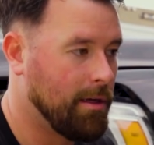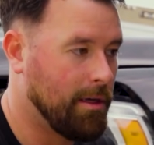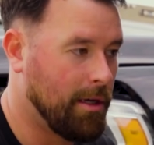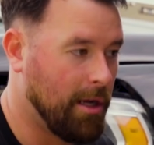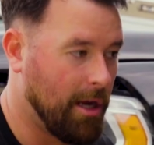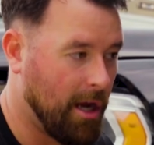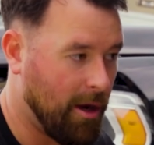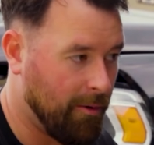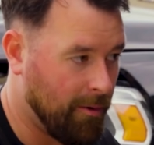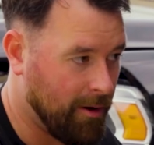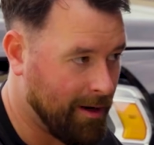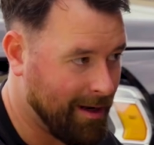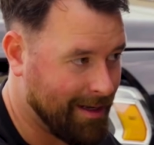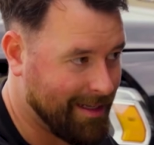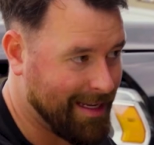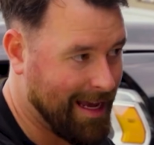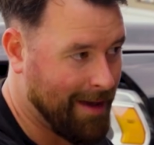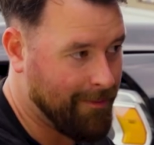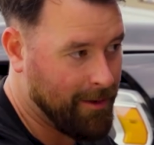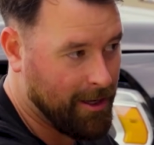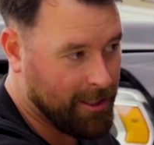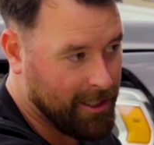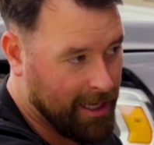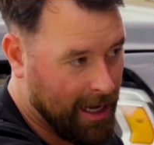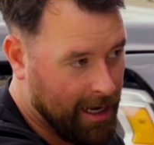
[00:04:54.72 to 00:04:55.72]
you don't want to
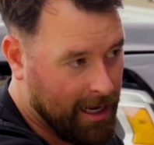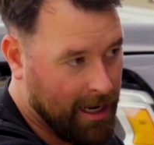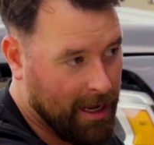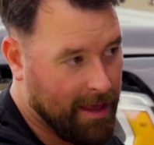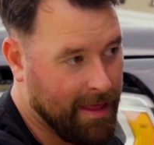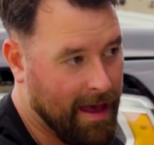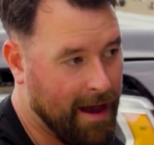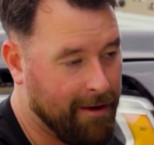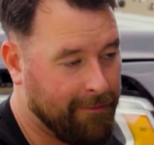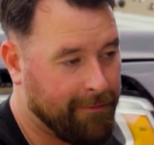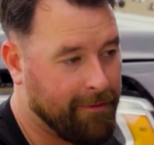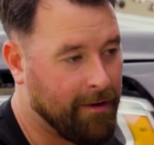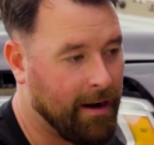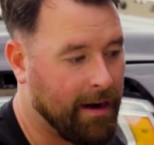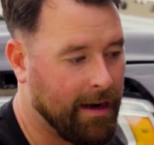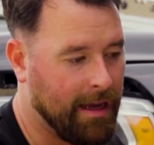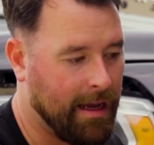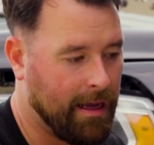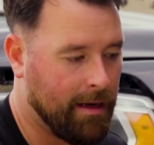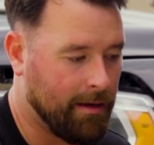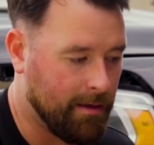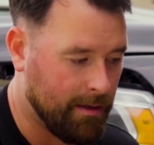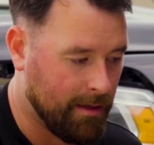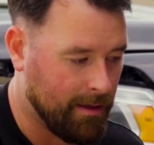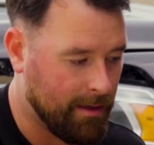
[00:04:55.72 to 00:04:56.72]
damage any of that front
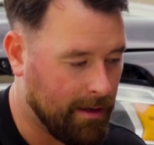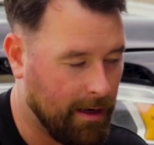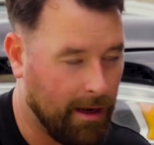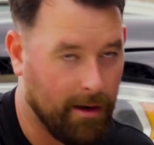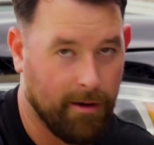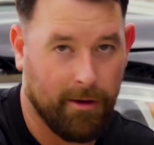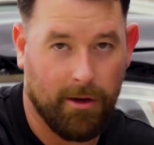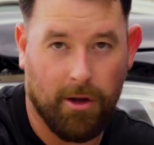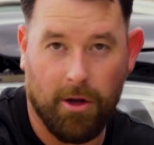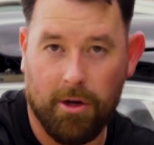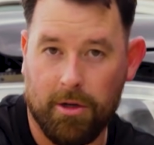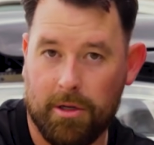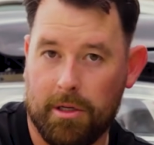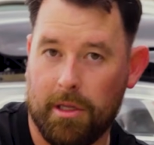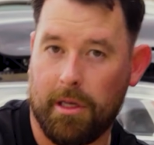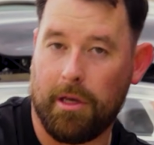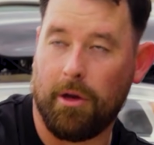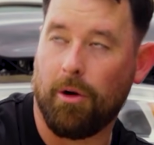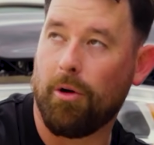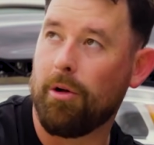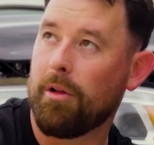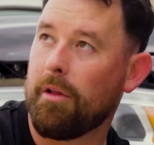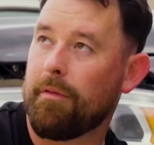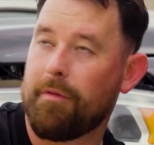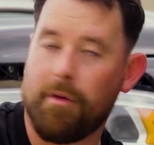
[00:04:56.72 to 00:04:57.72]
end. And usually
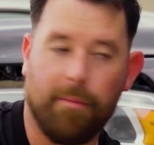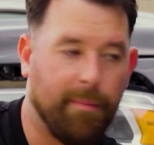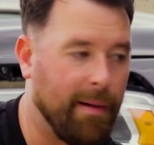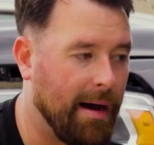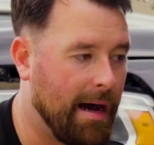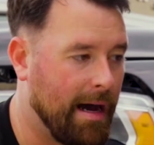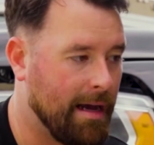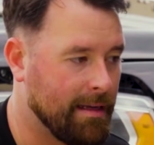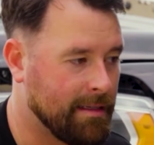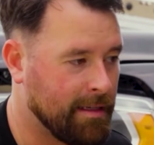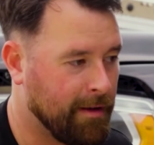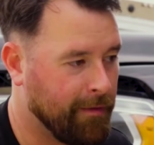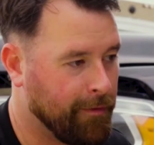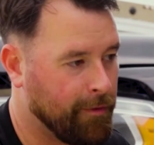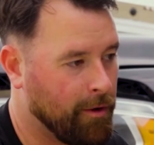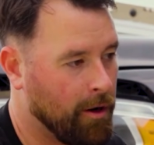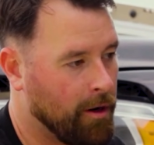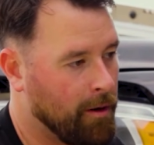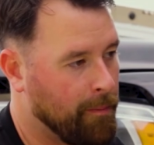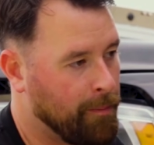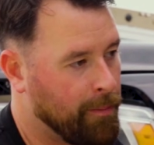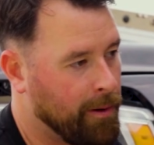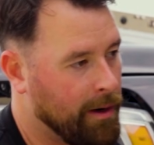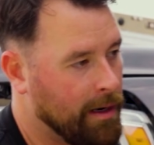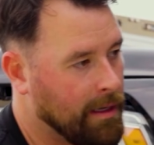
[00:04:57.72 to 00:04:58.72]
all of the bars have
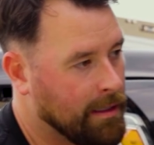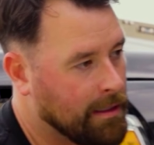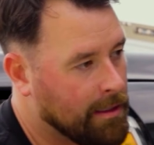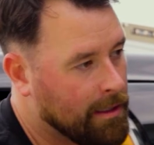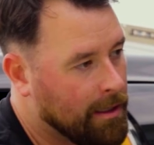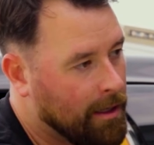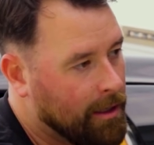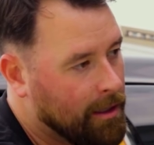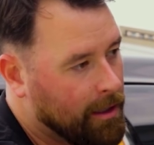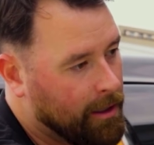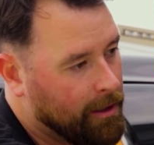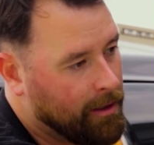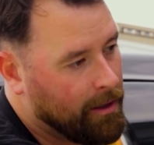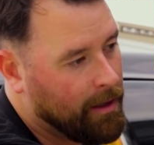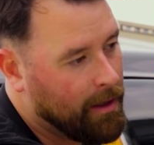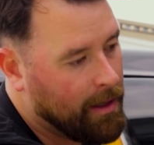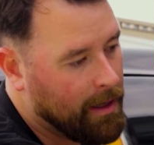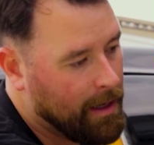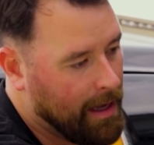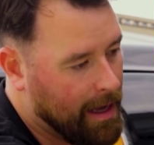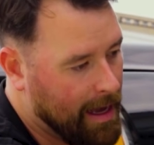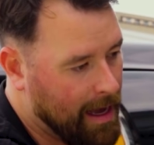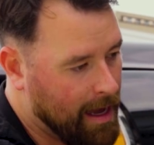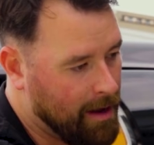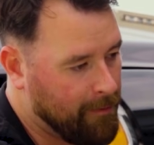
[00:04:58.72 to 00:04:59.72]
got a pretty solid
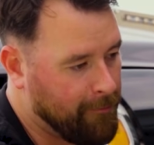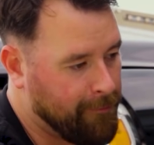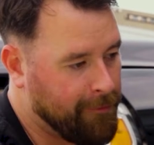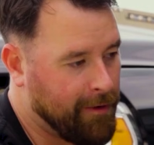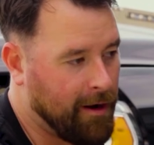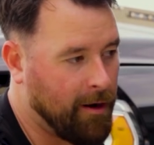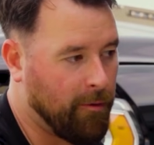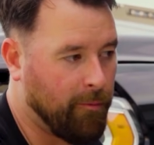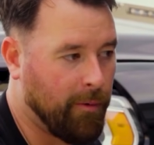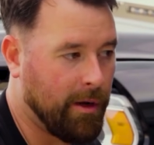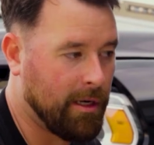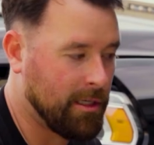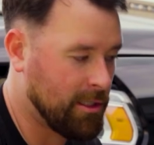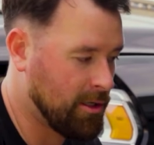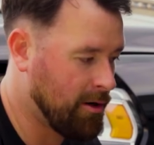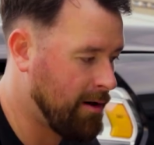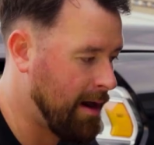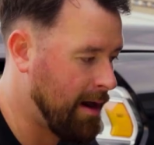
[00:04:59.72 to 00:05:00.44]
front winch